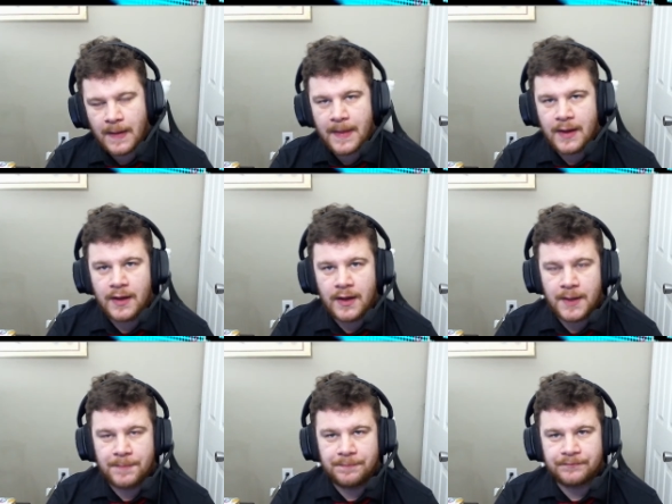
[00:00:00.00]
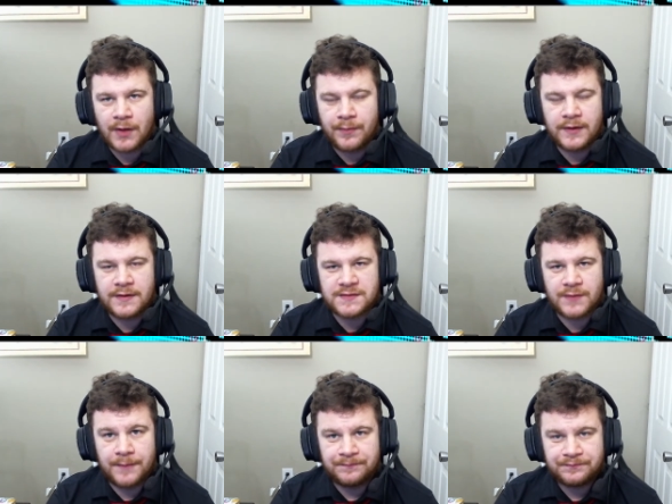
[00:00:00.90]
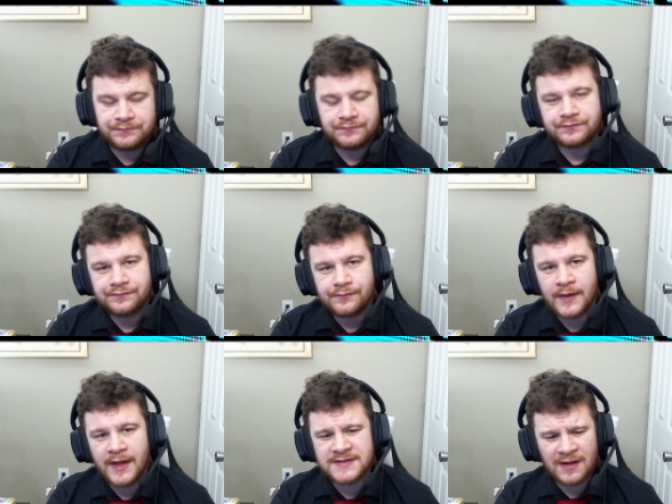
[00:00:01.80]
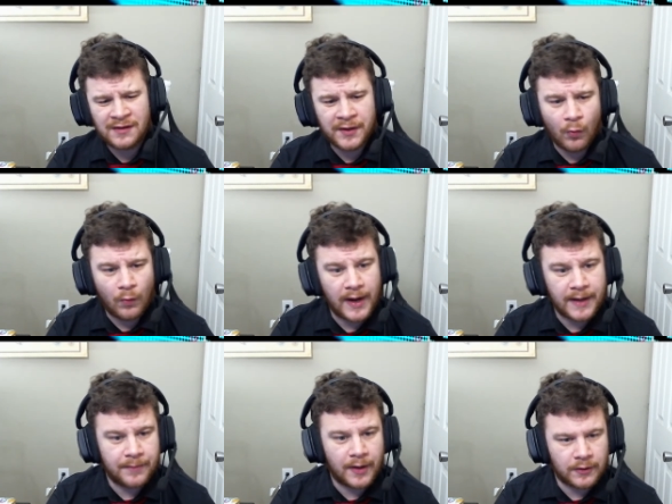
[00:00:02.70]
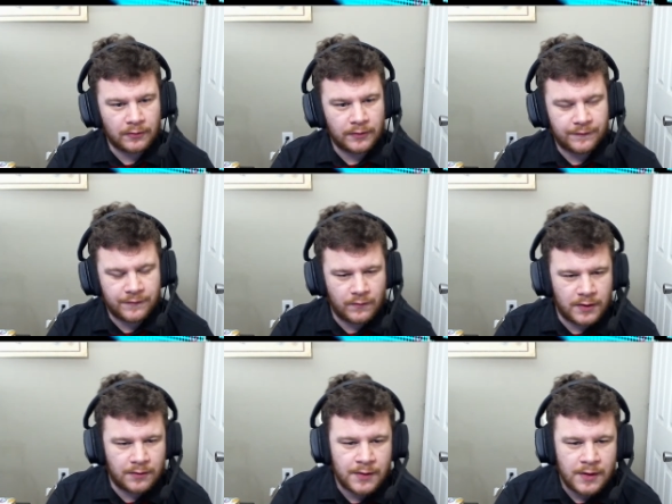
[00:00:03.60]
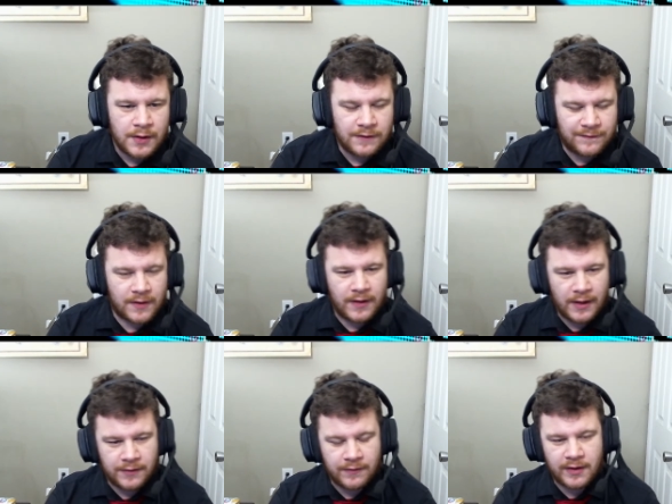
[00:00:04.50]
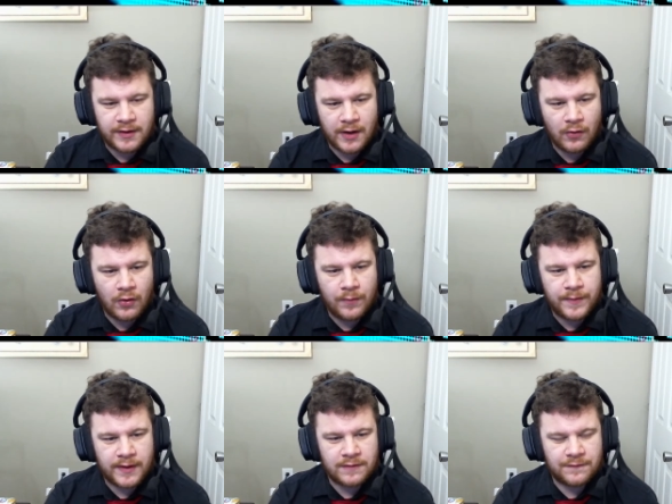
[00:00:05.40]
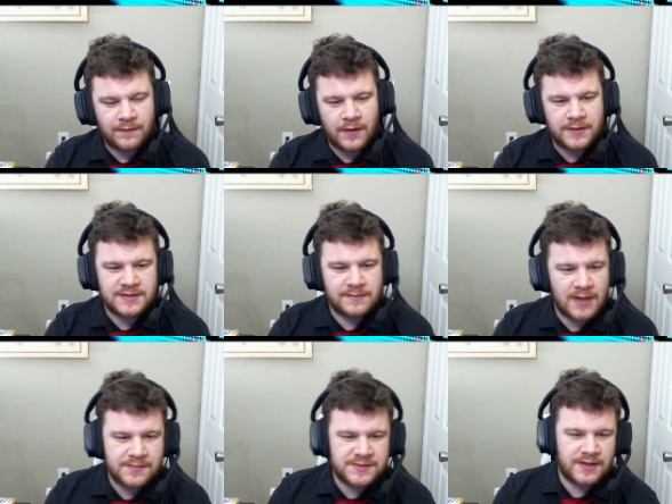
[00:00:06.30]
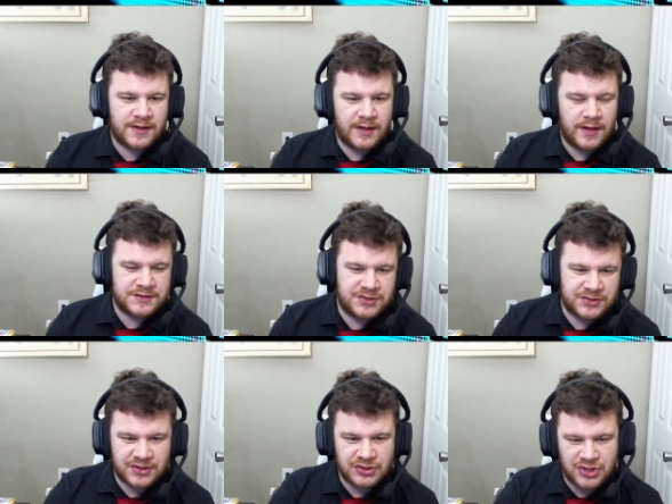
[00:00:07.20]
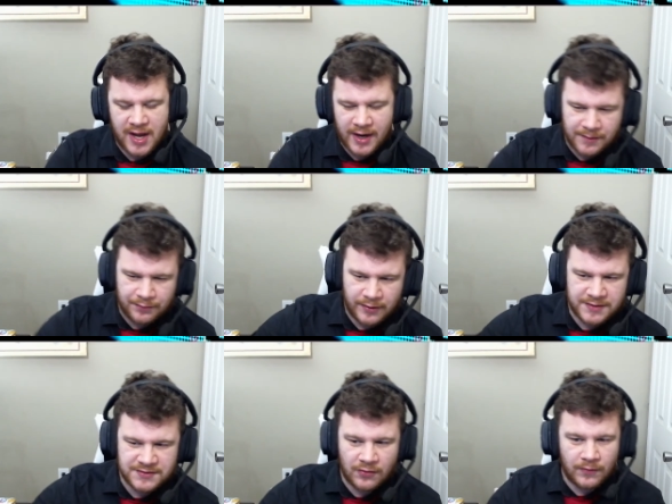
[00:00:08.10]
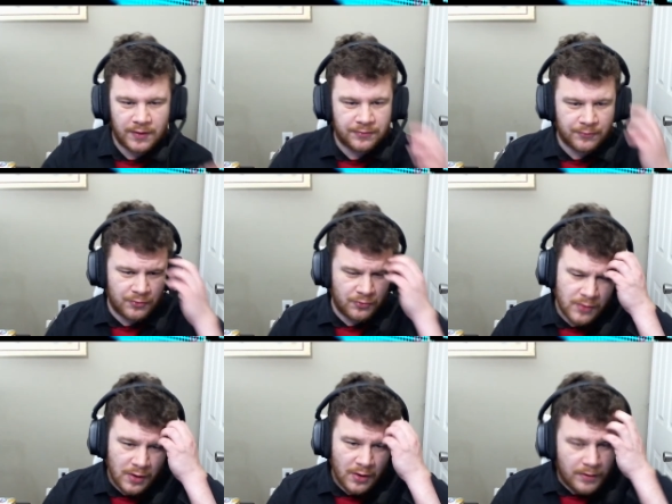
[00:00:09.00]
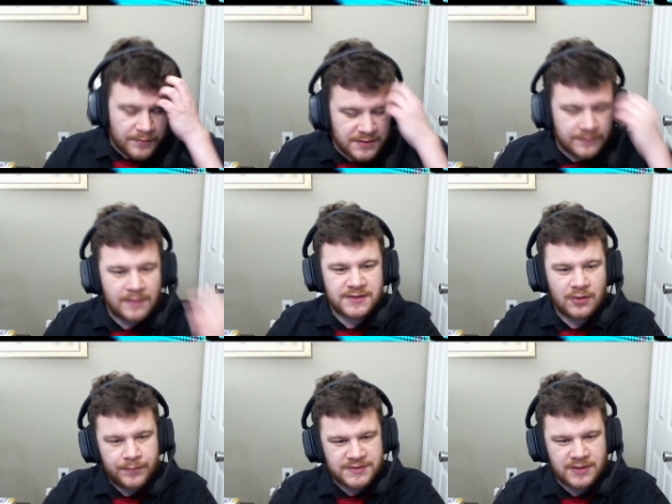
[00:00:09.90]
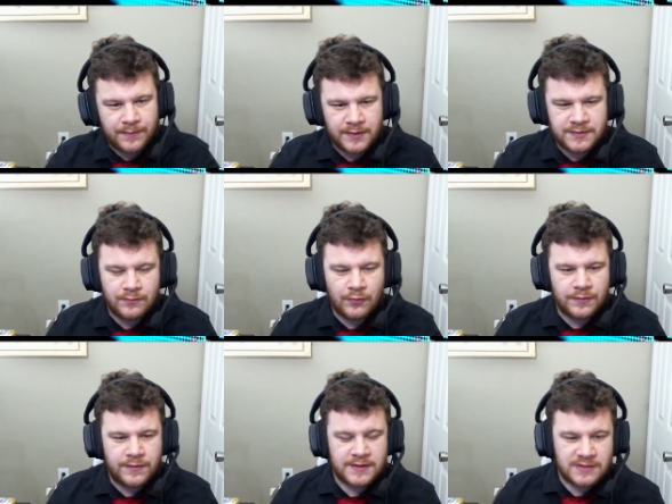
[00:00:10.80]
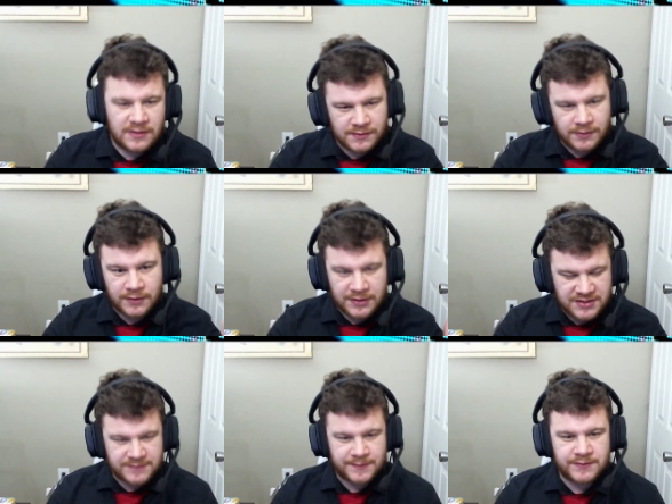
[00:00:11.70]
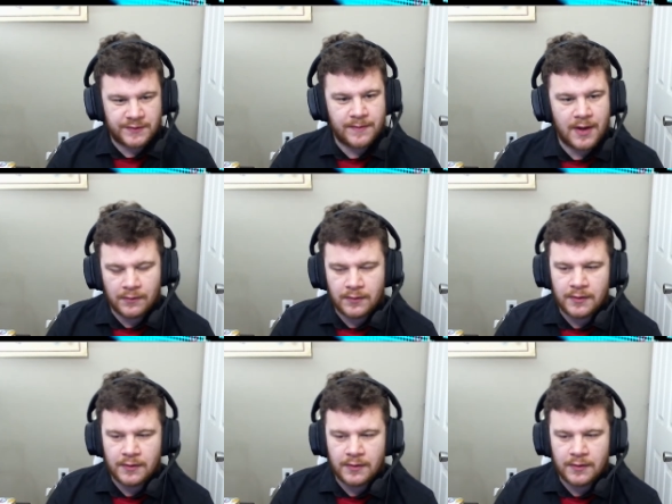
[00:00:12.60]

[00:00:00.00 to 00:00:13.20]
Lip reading: I'll put it this way, it's kind of like a wine bottle, if you will. You've got a narrow opening at the front. Sometimes it's just a jagged place all the way through. Sometimes it opens up into more things, and it literally sits between a mountain.